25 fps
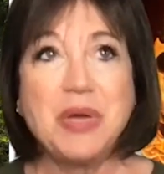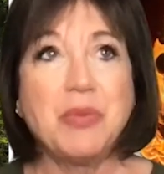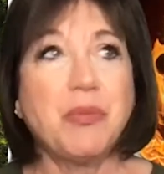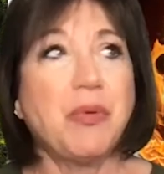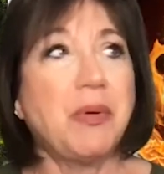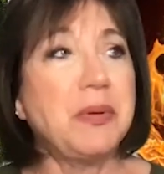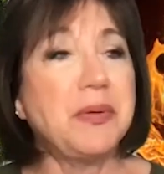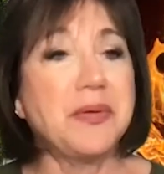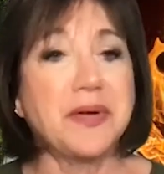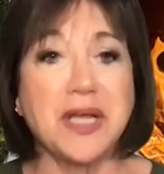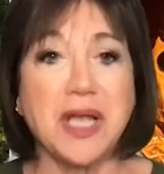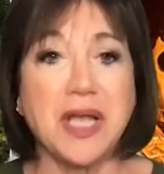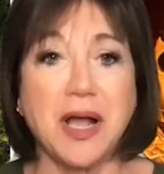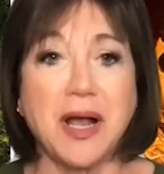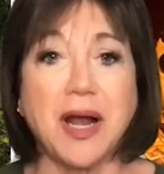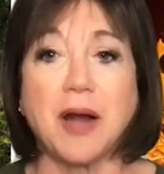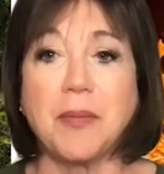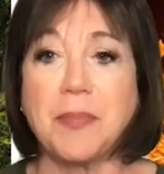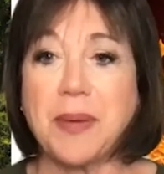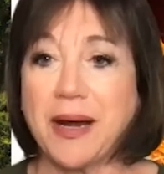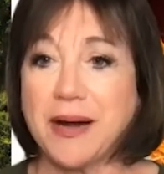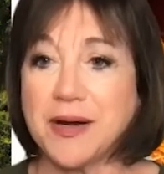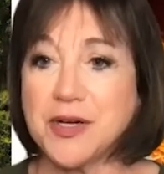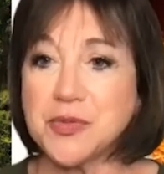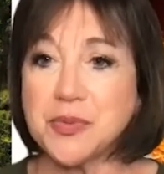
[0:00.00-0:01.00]
when we were young, our
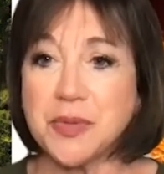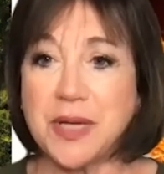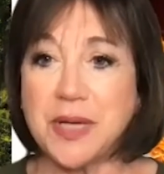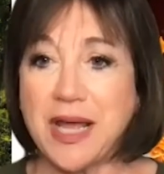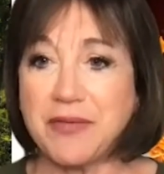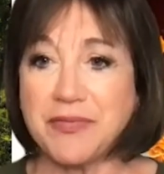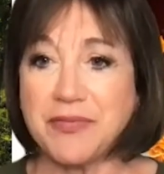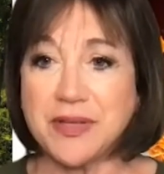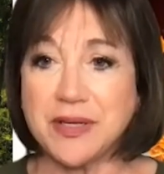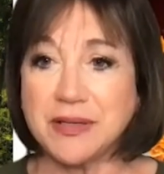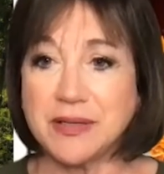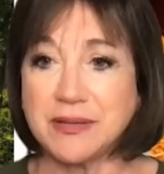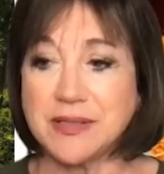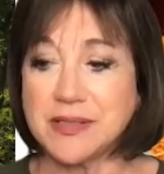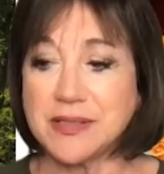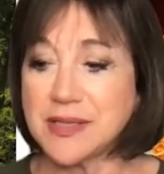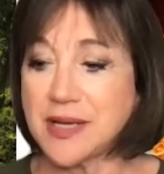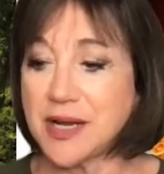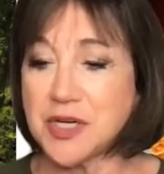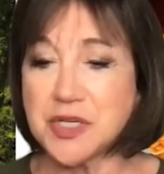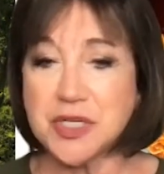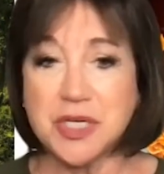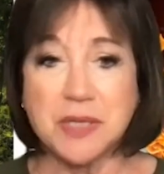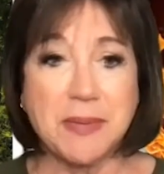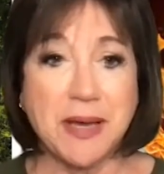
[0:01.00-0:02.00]
parents would have the
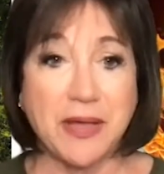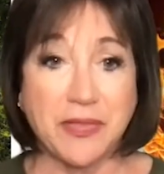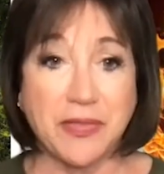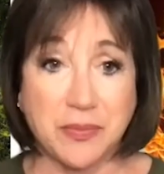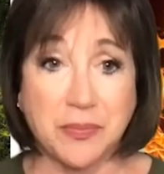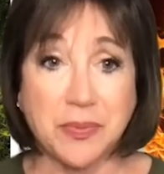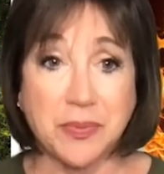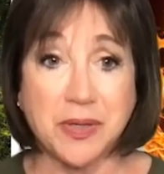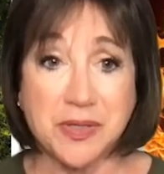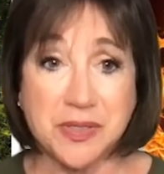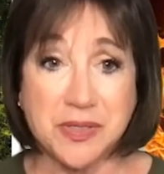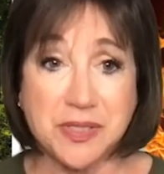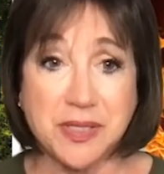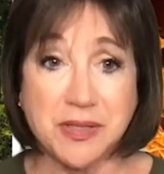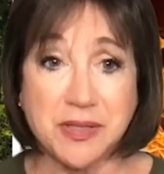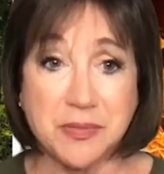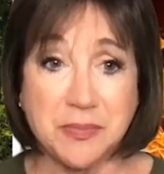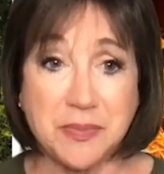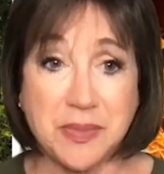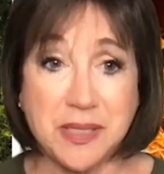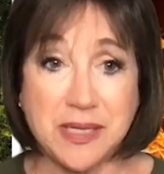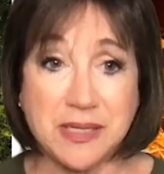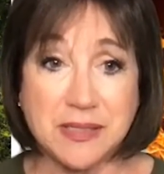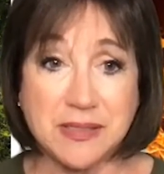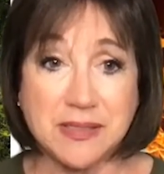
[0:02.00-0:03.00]
discussion about the birds and the
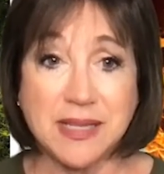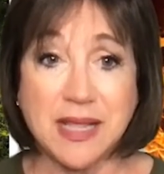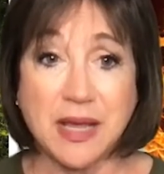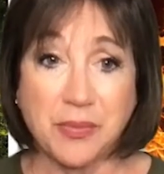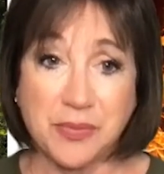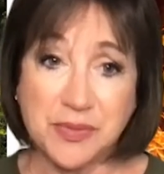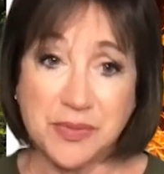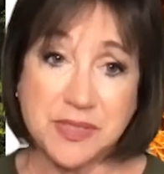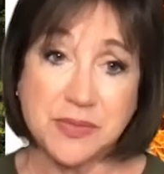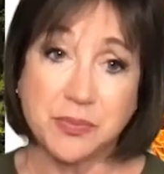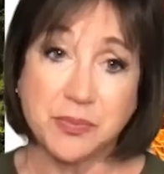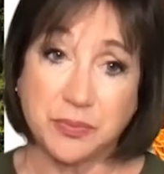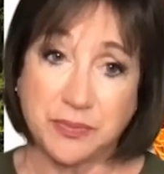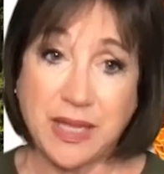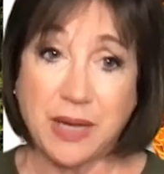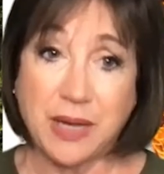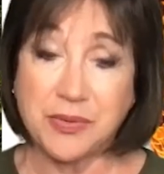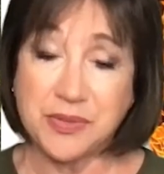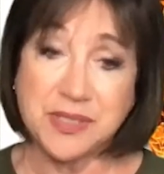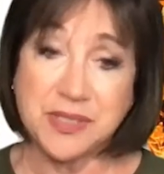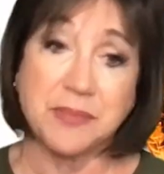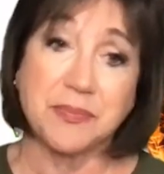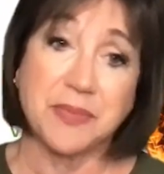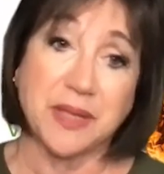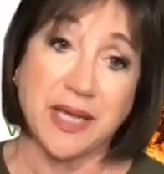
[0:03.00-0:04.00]
bees, and that was, yes. that was
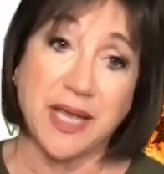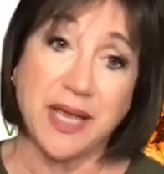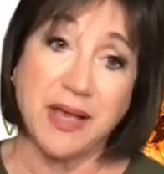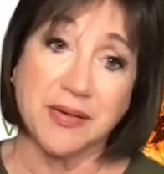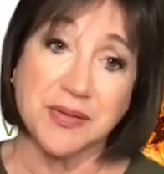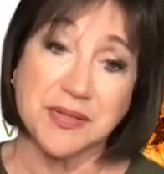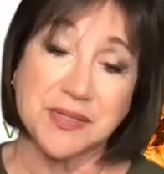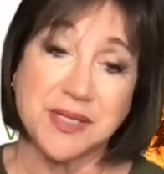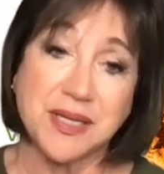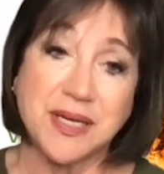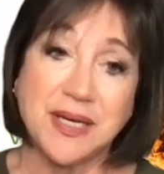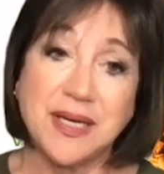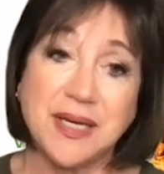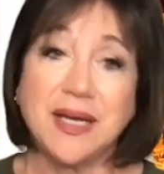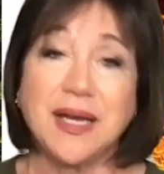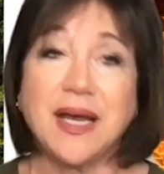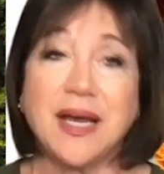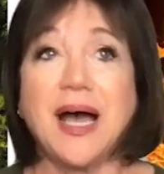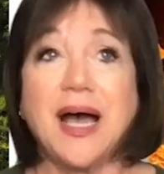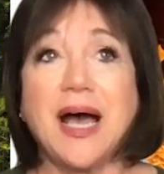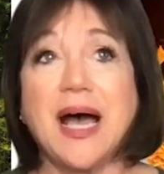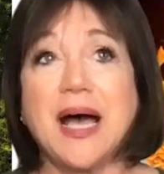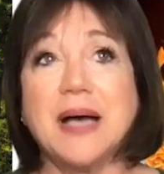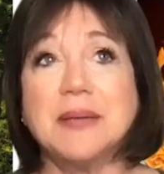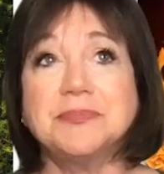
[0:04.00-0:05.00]
something else.
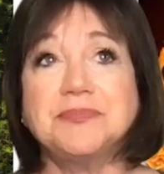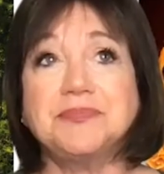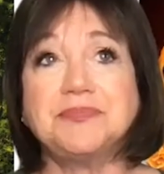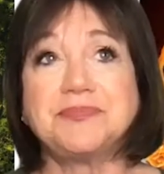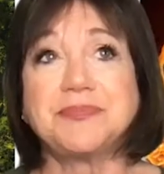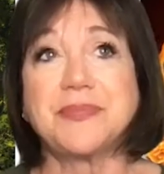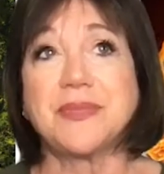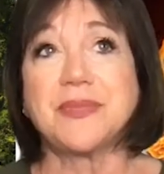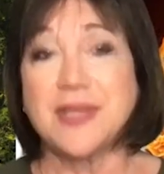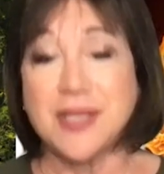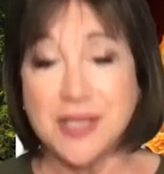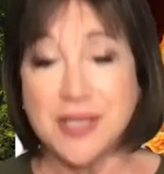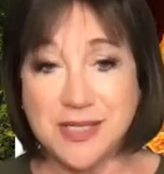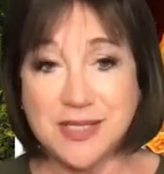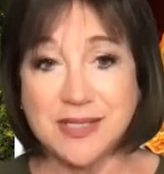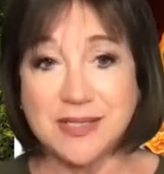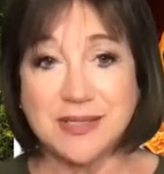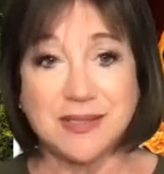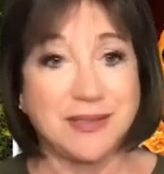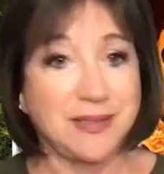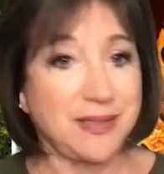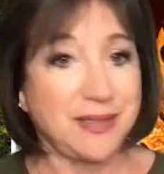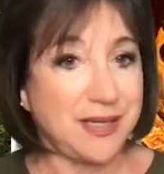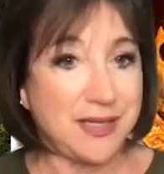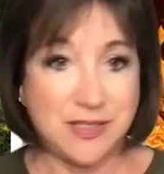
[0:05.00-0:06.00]
Um, this
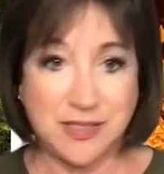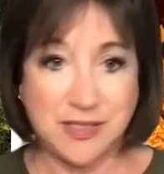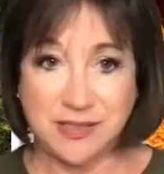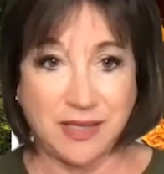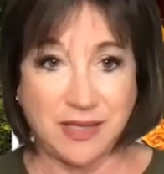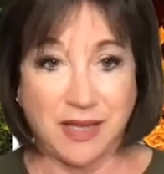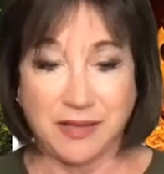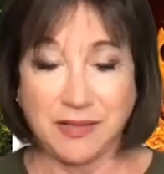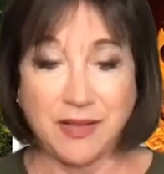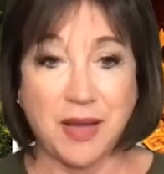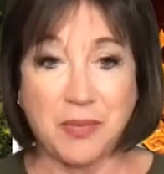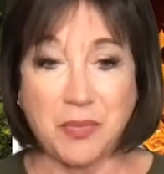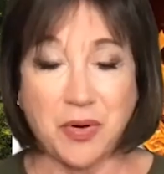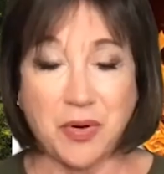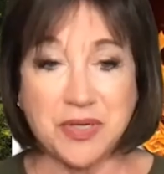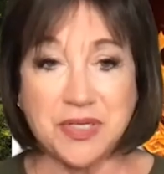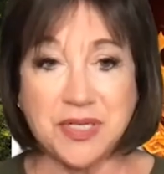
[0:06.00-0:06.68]
is a lot more